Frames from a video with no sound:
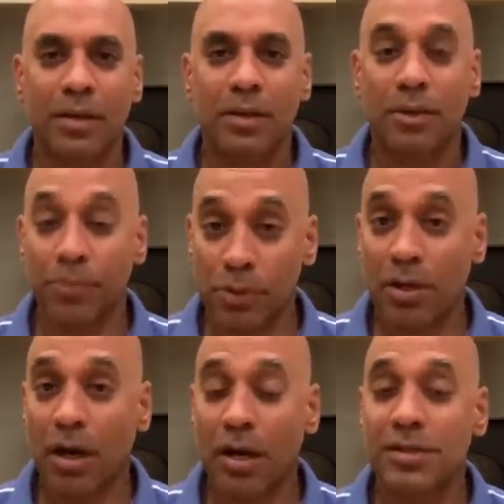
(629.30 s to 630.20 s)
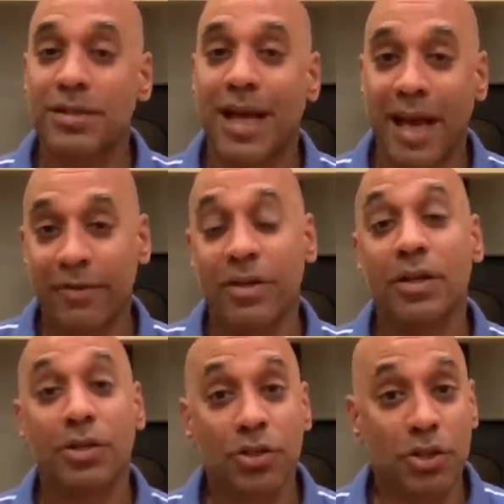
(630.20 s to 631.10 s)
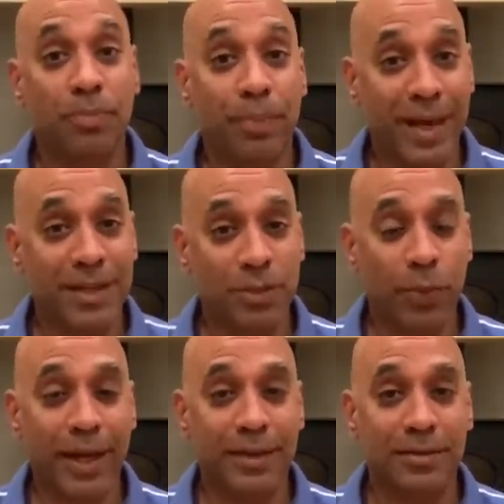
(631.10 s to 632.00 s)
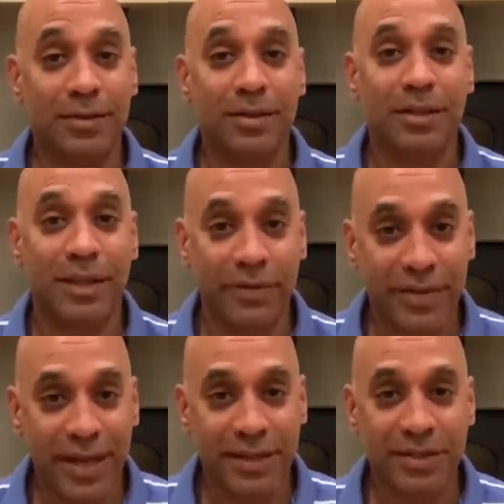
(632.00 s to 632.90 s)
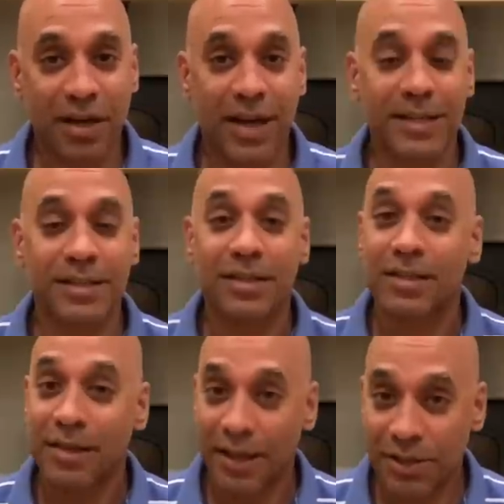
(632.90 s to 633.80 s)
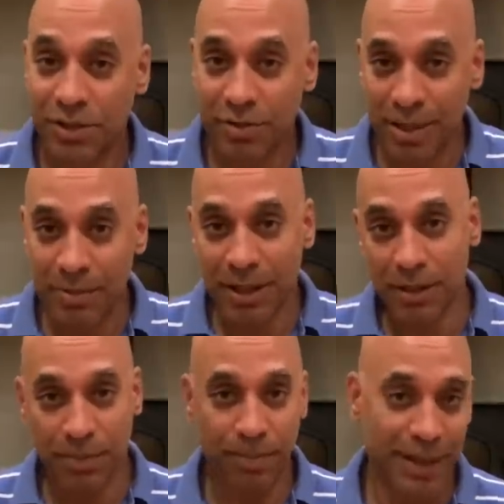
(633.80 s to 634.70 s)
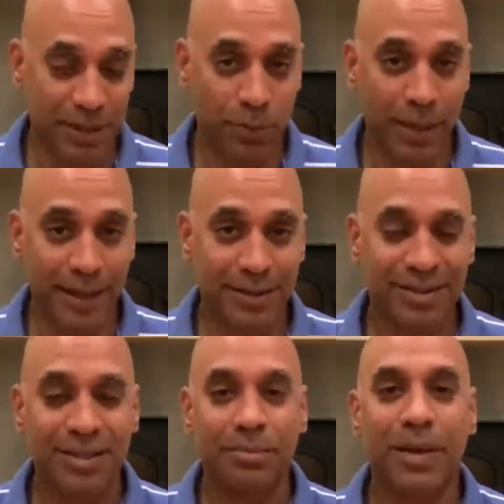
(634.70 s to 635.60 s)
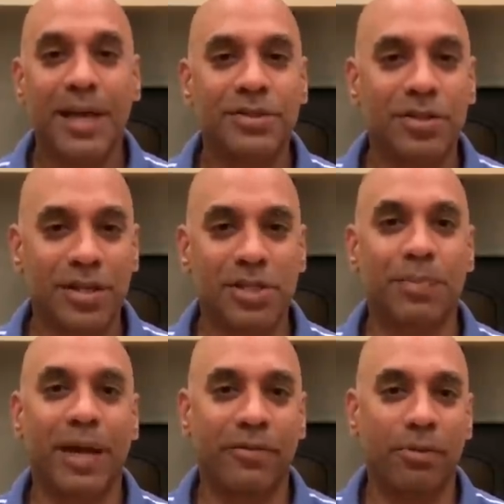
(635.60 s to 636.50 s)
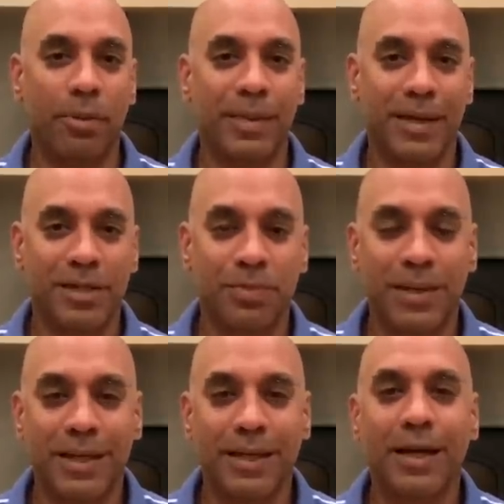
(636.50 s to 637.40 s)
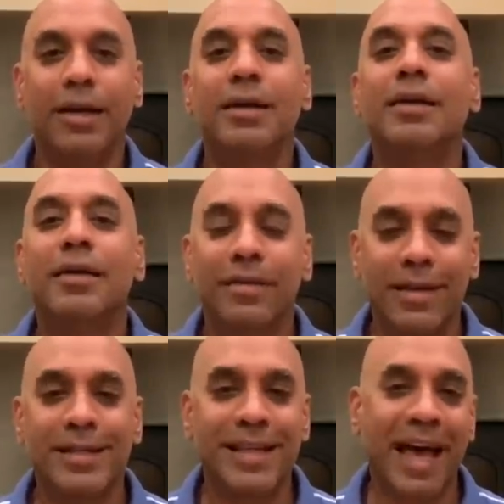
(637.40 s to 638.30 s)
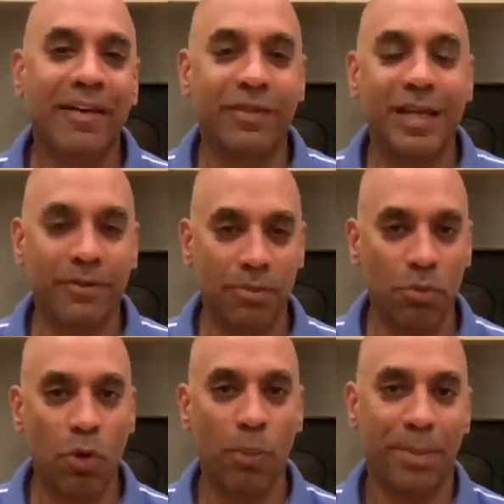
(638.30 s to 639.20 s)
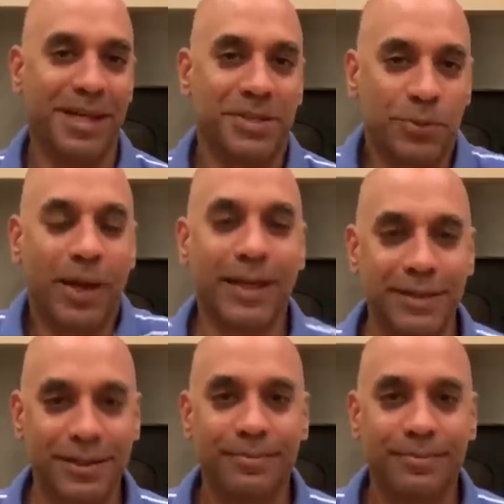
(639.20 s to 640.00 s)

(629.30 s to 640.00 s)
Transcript: The Buchardts have good bass weight, given their size, extremely good bass weight, but as you'd expect from a bigger speaker, these have even more bass weight.